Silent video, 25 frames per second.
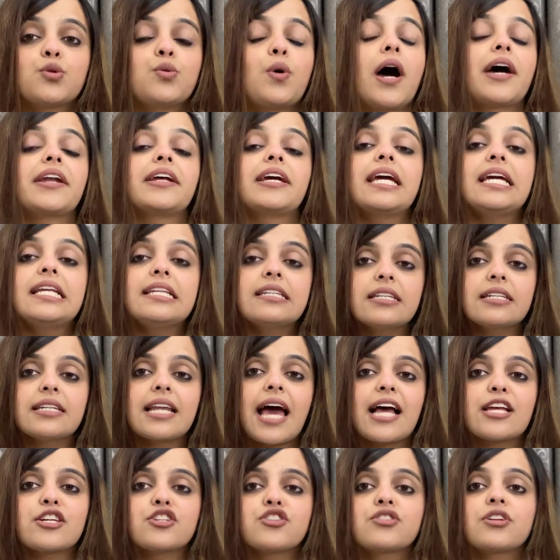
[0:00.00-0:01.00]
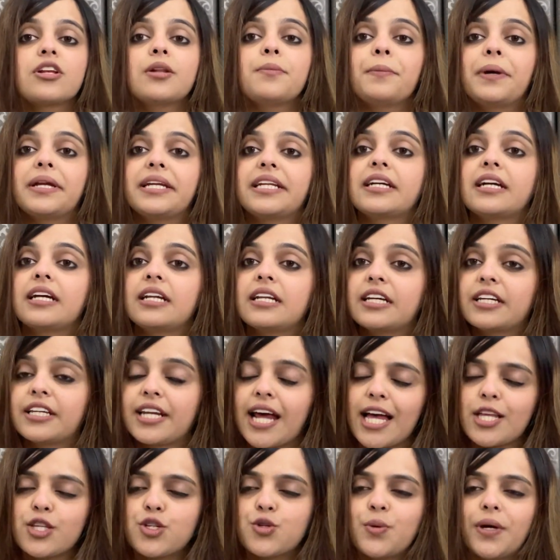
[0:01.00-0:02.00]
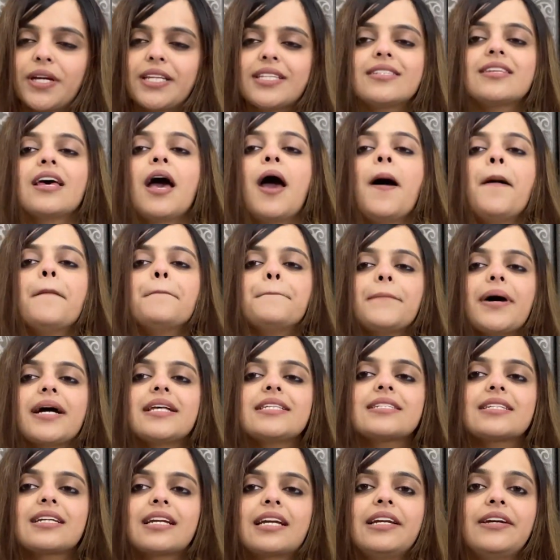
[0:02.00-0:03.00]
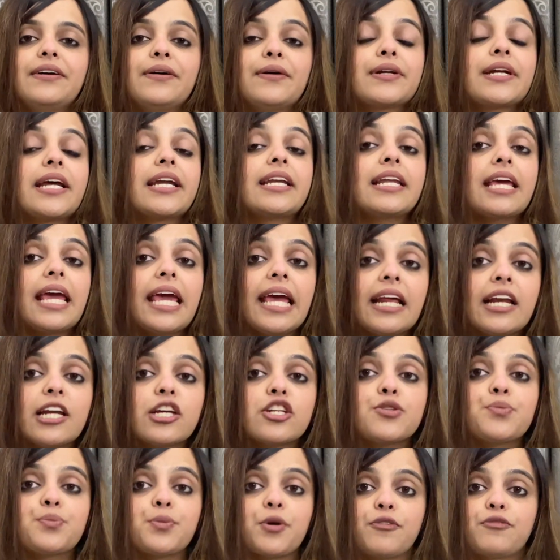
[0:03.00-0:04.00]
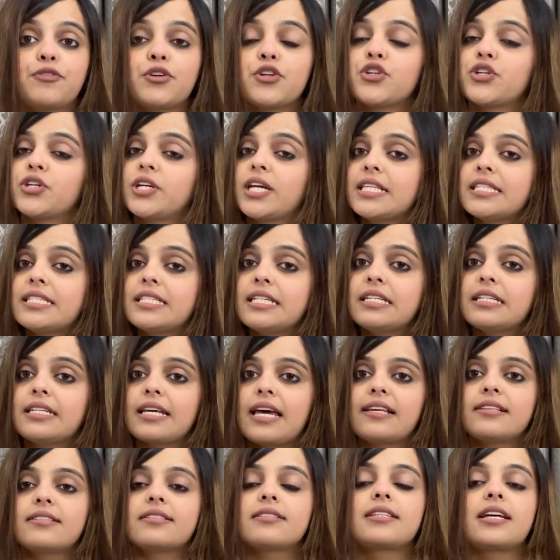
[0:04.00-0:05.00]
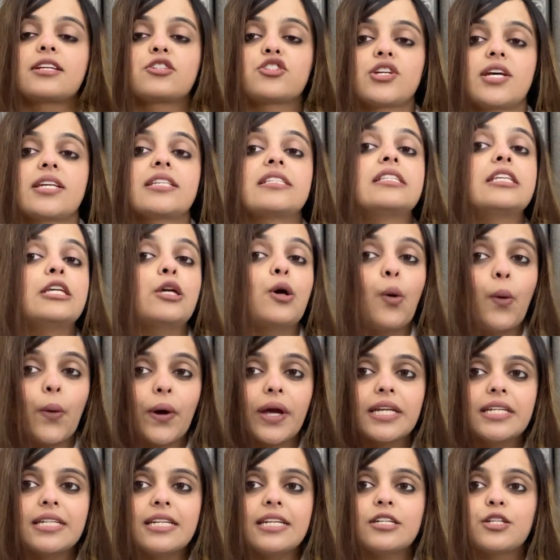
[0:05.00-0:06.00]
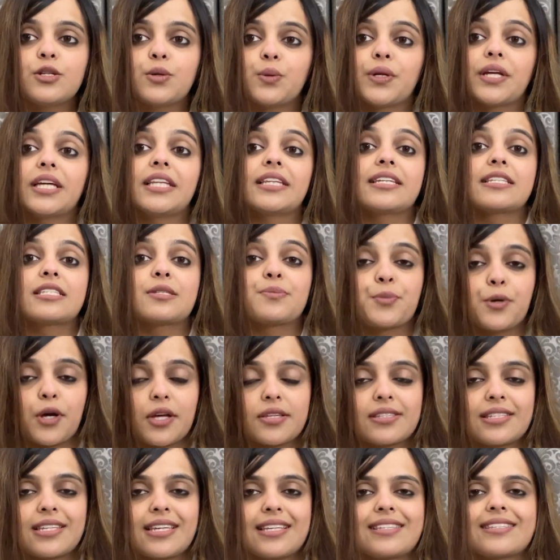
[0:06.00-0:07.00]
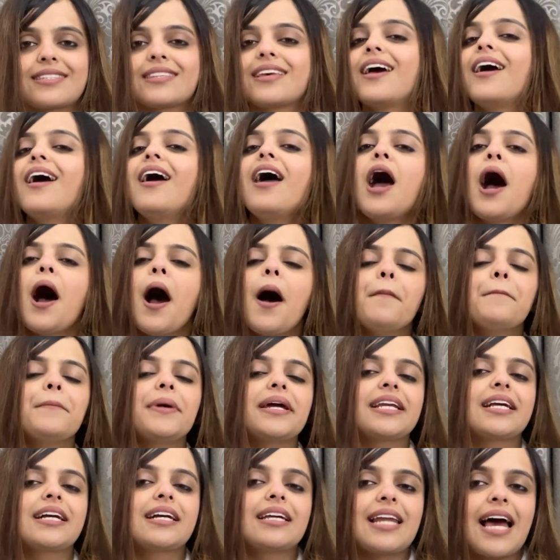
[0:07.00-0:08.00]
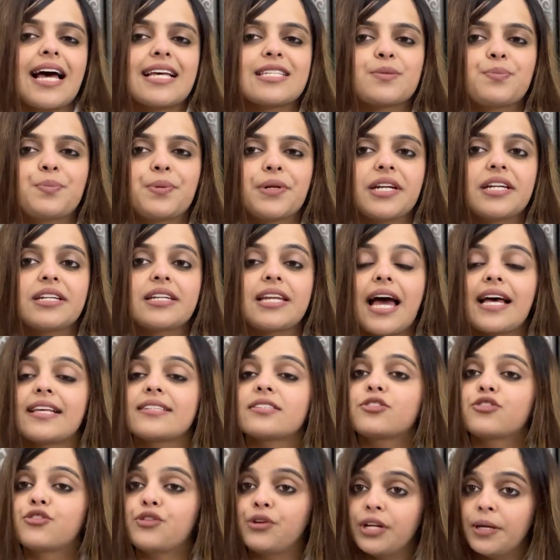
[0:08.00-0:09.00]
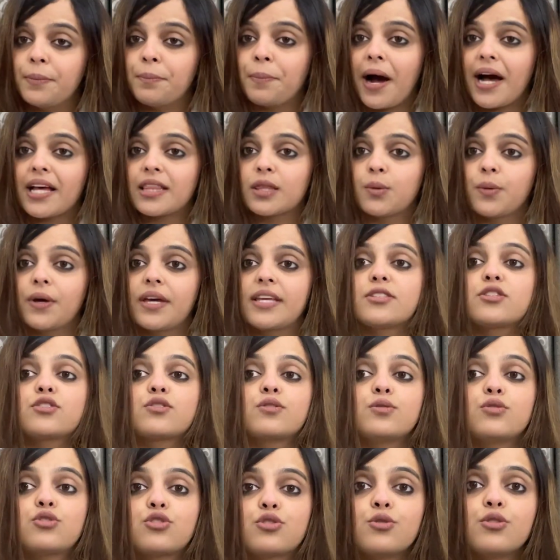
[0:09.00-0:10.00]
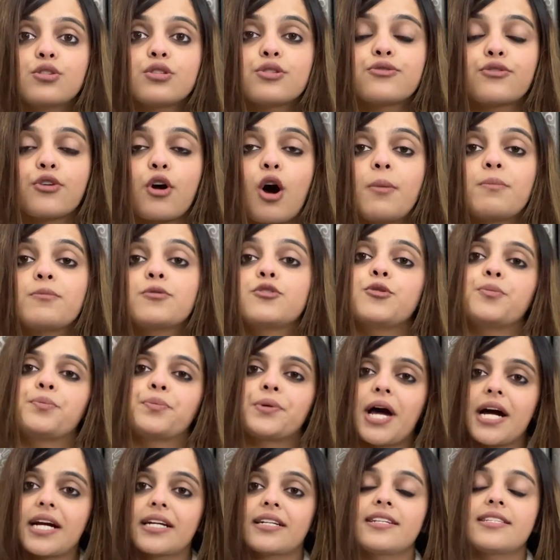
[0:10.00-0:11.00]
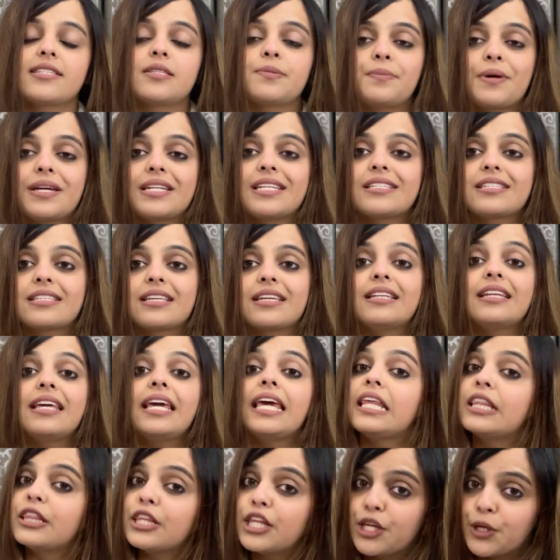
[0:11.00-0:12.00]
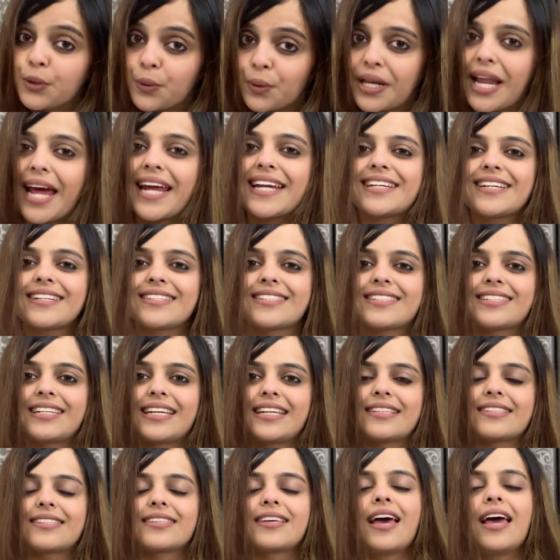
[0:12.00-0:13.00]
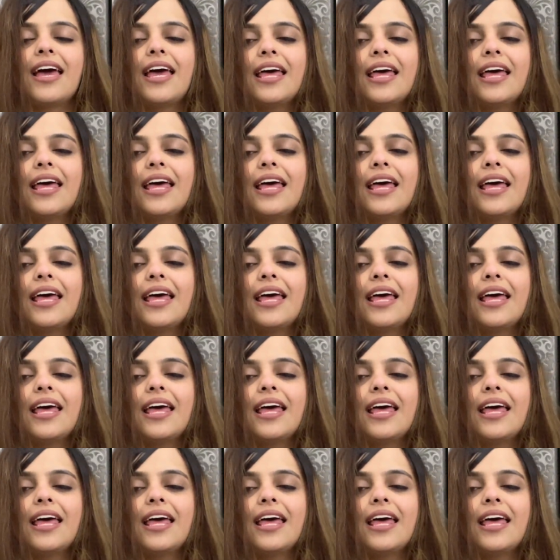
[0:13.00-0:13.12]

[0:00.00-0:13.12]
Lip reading: who are international medical graduates must clear an English proficiency test such as the OET during this process. A medical aspirant has three pathways to choose from to practice medicine in the United States.